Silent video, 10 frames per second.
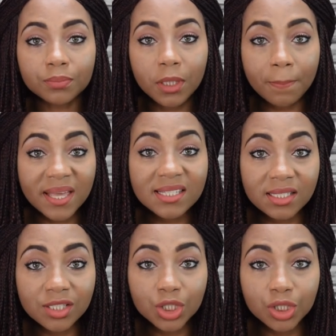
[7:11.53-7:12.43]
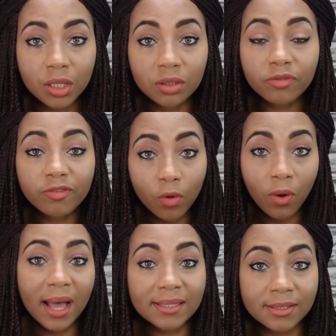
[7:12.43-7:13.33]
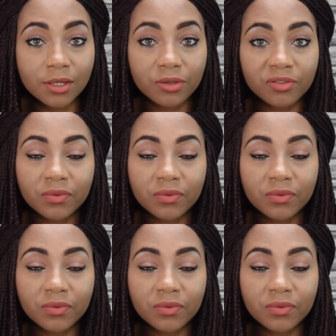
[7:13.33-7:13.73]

the best decision for herself.